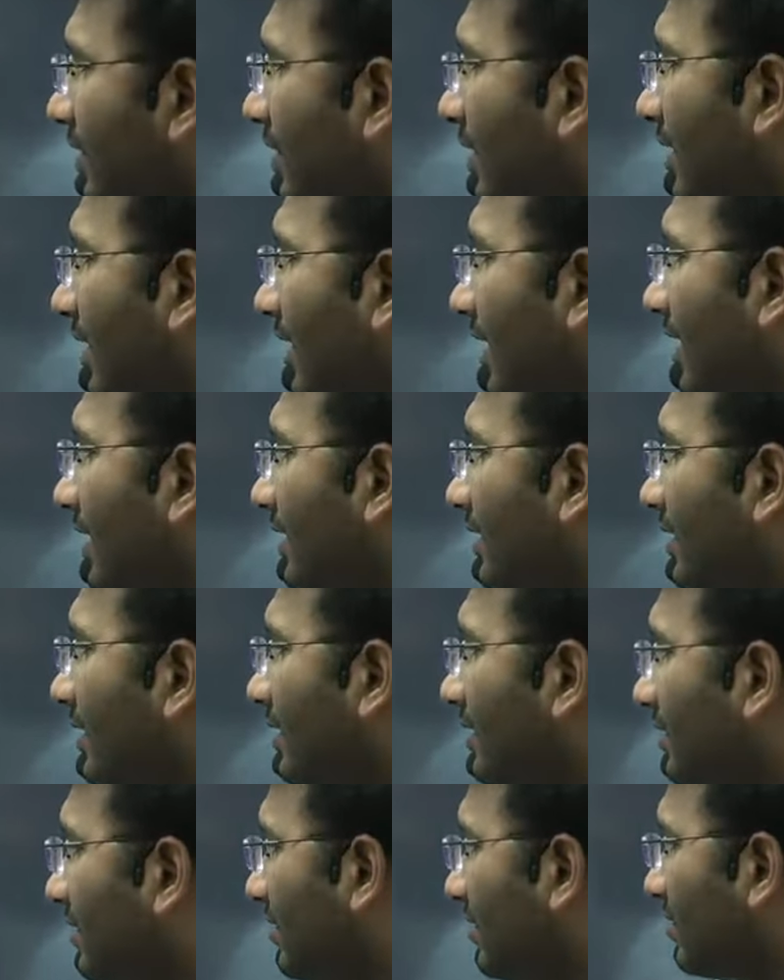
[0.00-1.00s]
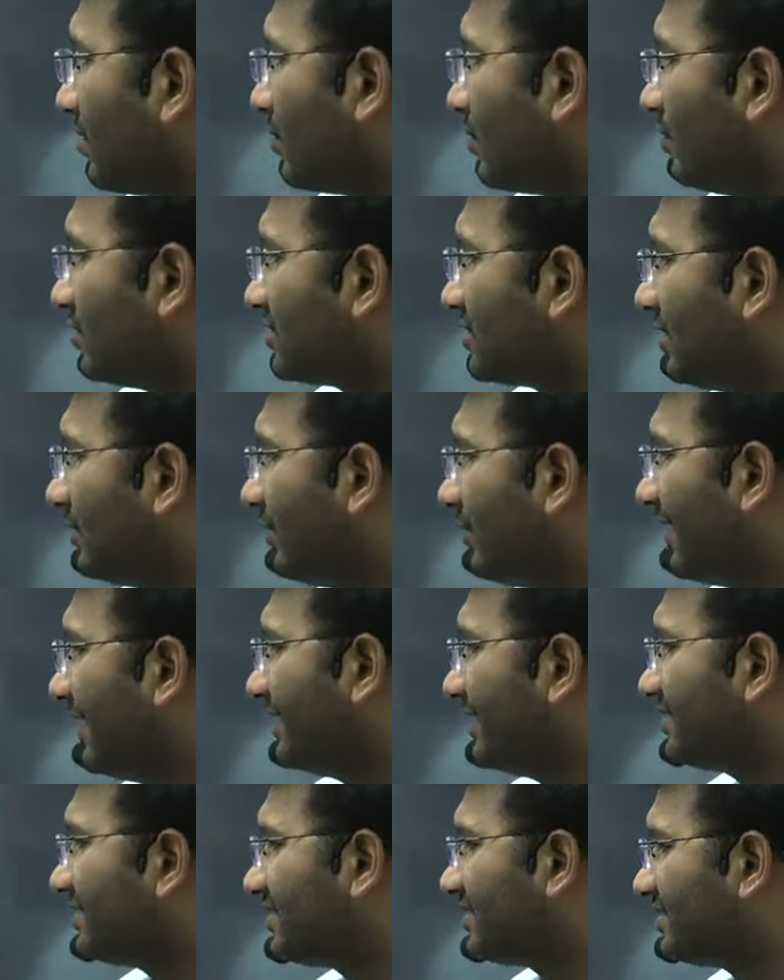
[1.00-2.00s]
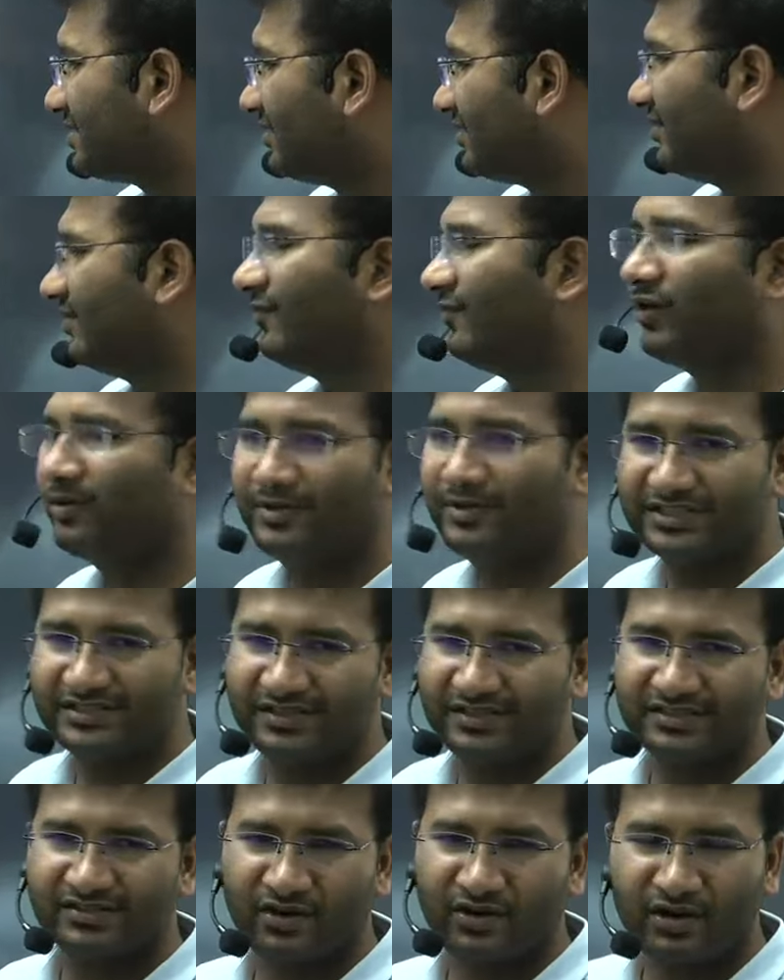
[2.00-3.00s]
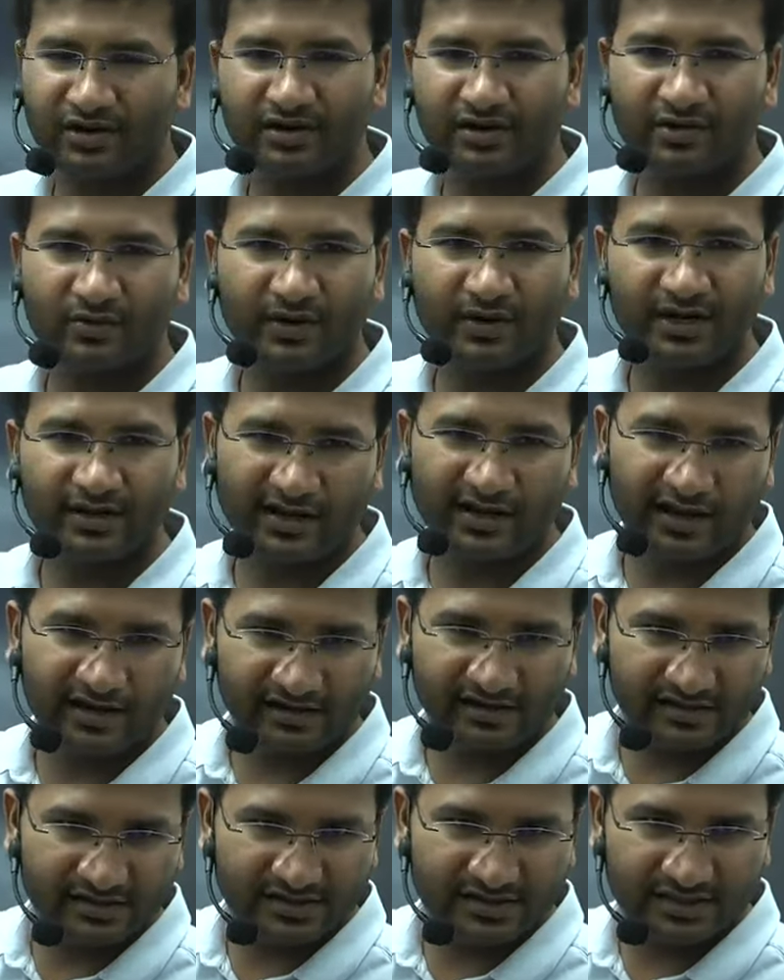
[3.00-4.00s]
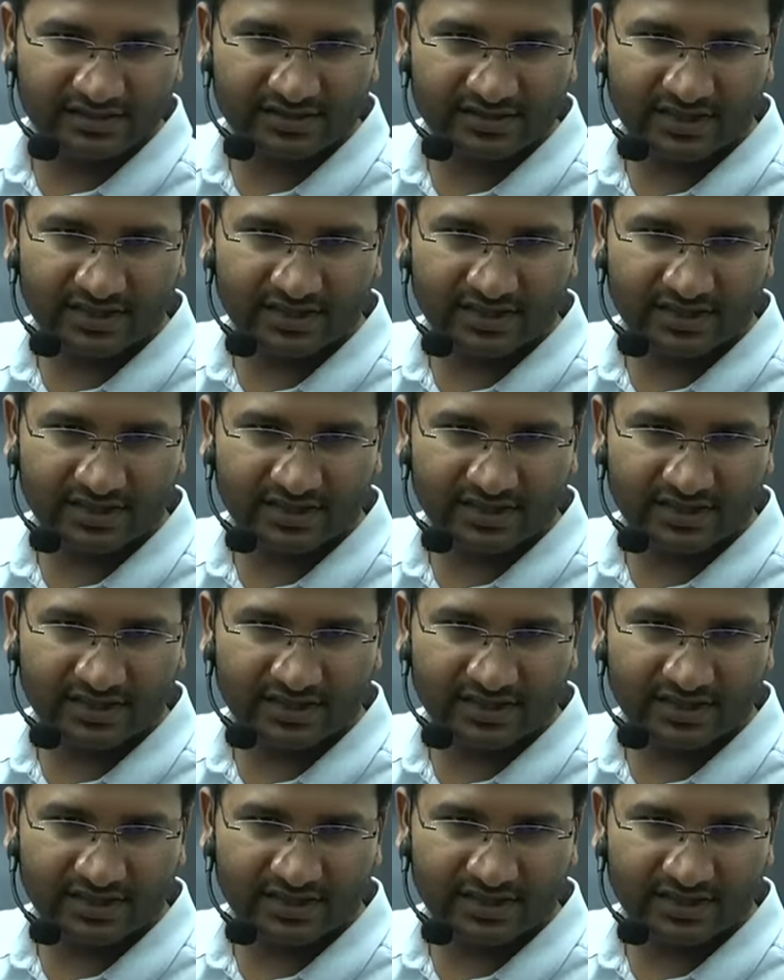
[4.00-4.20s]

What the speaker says: and coastal plains formation is not required, characteristics are